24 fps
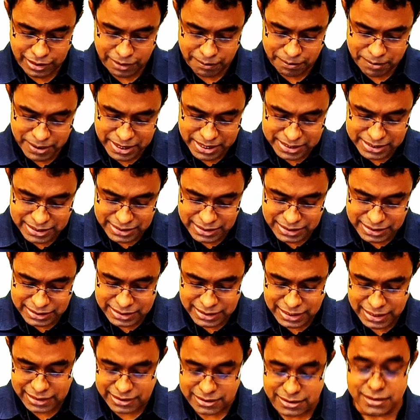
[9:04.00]
Embracing
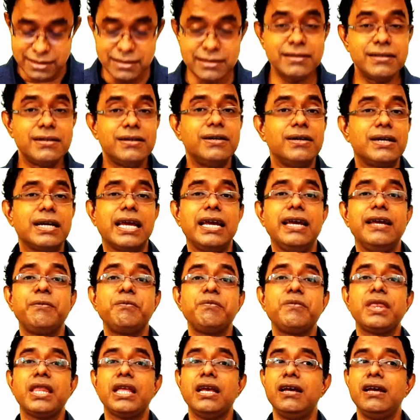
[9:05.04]
change. Okay,